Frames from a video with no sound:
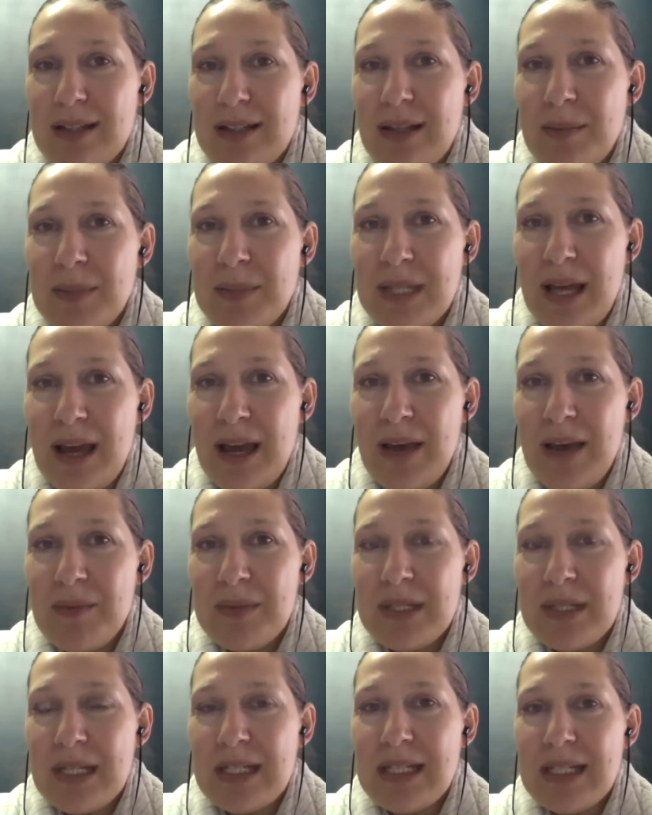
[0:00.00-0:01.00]

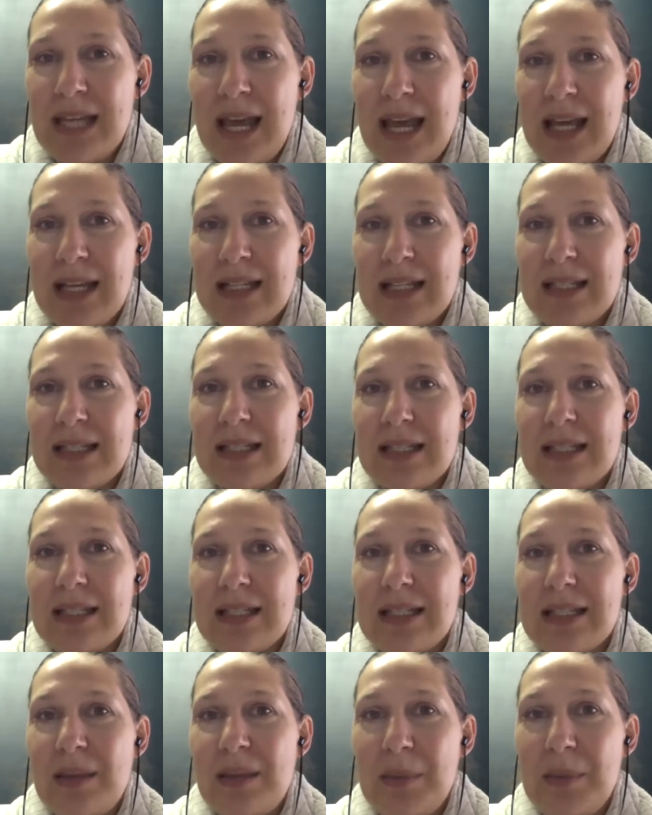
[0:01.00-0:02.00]
Sometimes it takes
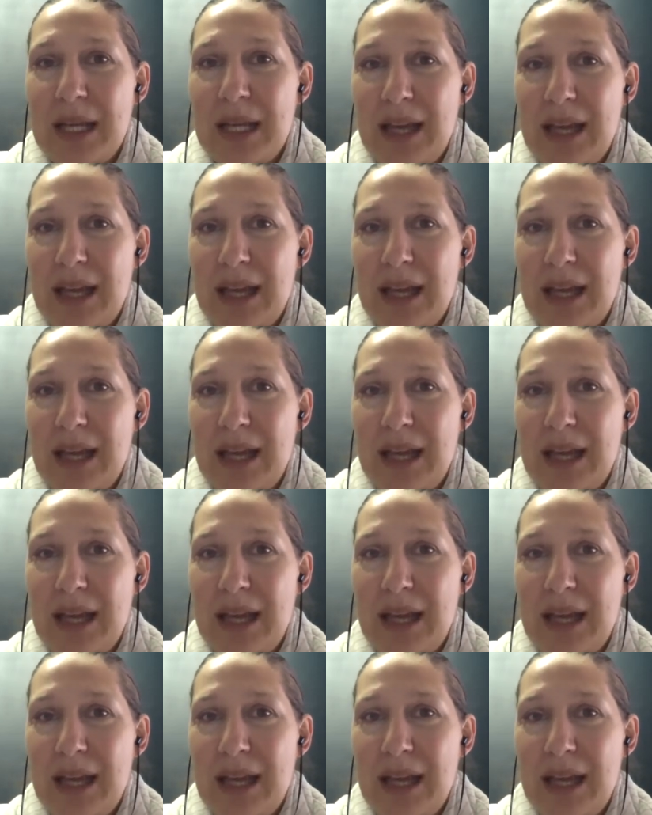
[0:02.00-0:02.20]
somebody